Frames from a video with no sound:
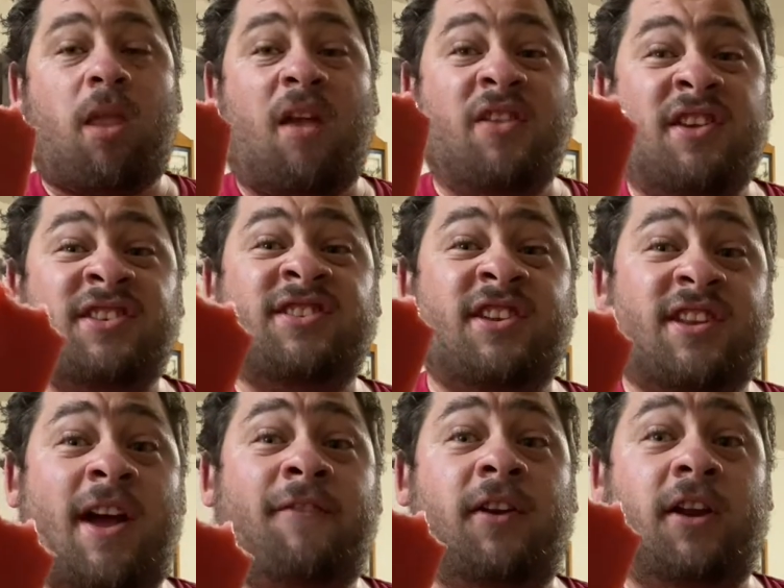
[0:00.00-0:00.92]
This is a
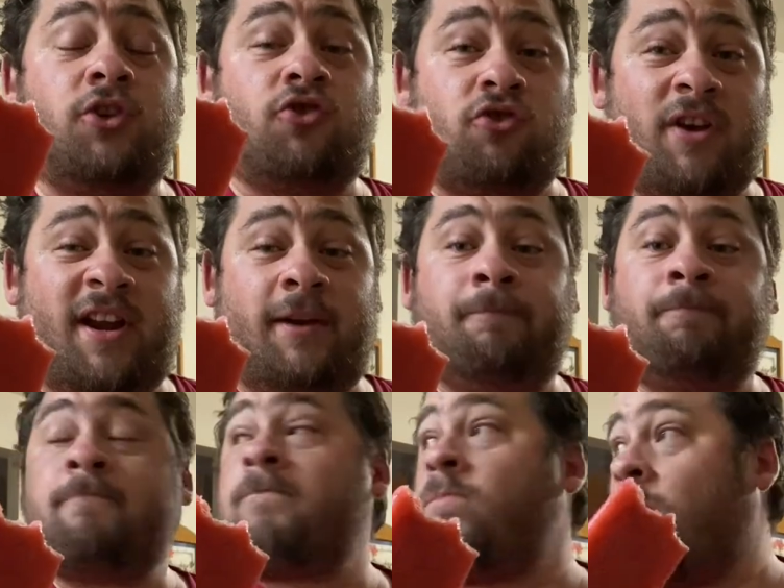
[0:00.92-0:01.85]
definite treat
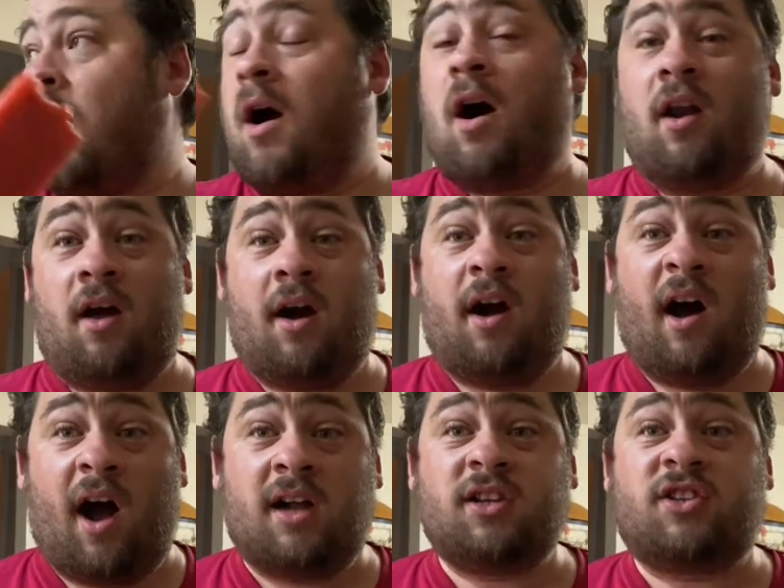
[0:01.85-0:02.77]
on a
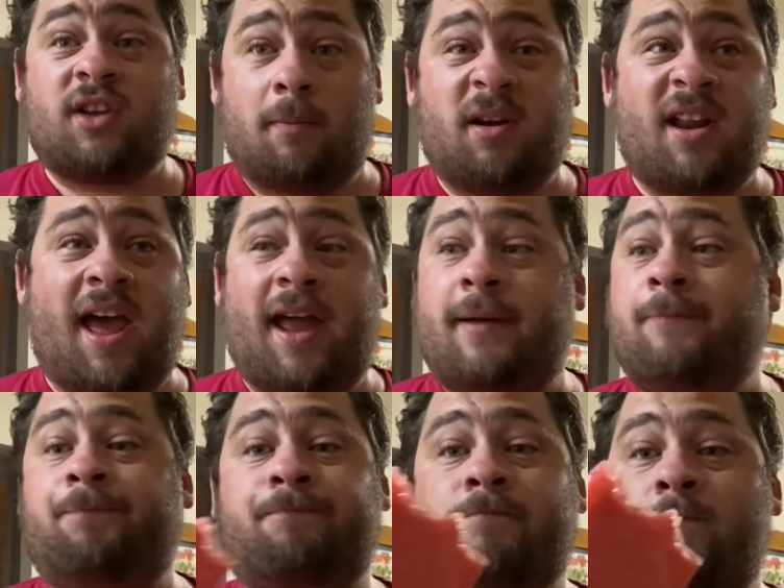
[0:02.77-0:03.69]
hot summer day.
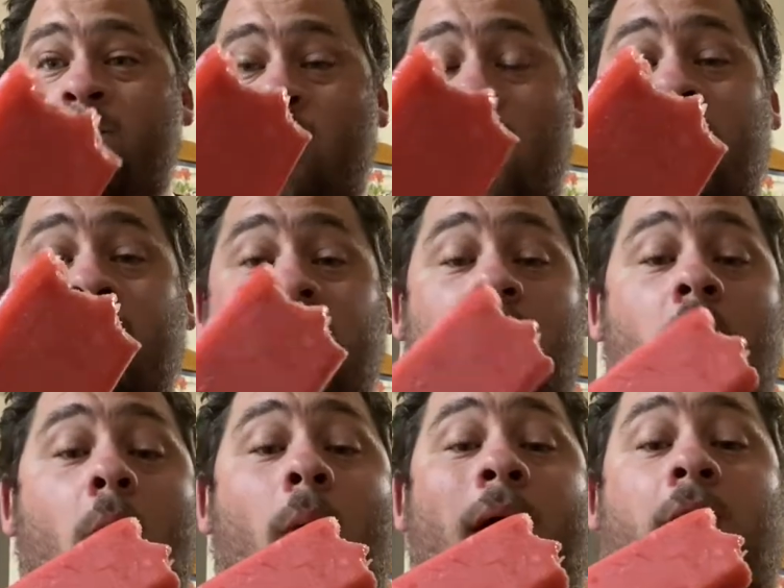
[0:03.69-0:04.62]

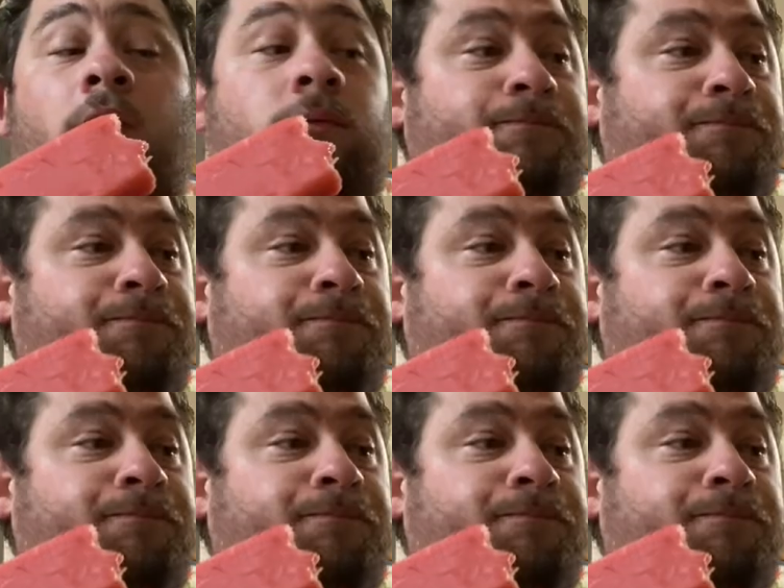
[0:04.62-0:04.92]
Wow.